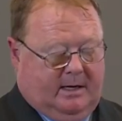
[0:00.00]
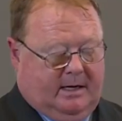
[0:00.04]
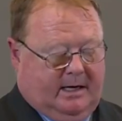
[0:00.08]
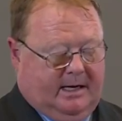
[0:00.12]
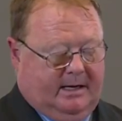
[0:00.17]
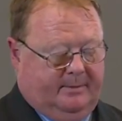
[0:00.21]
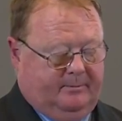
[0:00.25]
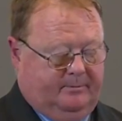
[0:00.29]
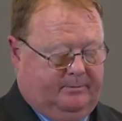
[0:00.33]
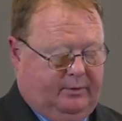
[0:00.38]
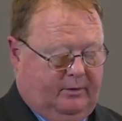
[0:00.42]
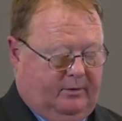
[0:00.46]

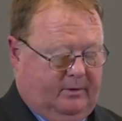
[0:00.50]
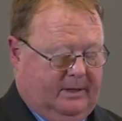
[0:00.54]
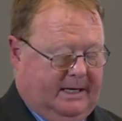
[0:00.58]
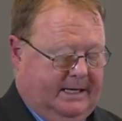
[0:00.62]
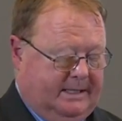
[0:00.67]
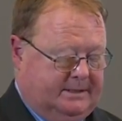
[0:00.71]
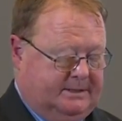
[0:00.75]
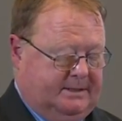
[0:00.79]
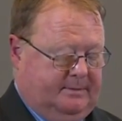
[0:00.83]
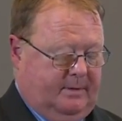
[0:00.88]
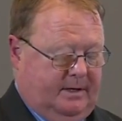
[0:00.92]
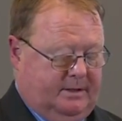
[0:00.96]
And Paul
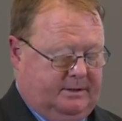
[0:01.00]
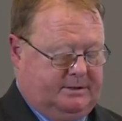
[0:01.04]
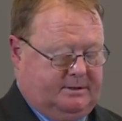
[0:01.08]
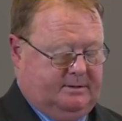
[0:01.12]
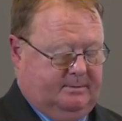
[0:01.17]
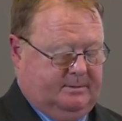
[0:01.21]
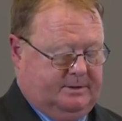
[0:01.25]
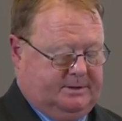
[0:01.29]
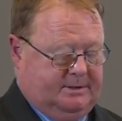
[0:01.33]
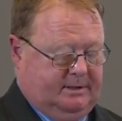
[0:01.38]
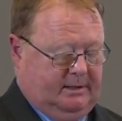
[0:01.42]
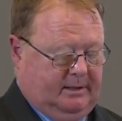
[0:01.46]
adds that most of
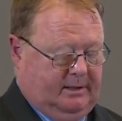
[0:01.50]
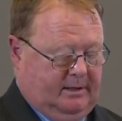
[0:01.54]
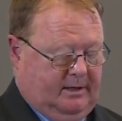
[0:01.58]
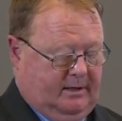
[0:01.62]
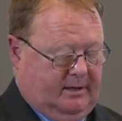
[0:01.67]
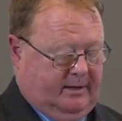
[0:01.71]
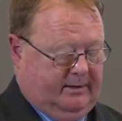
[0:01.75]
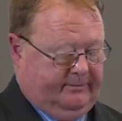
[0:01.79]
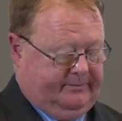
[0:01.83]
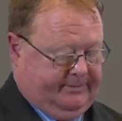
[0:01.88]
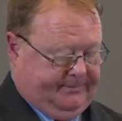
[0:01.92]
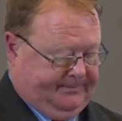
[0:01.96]
them are still
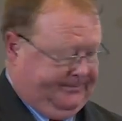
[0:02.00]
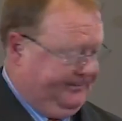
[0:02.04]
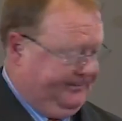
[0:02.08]
alive.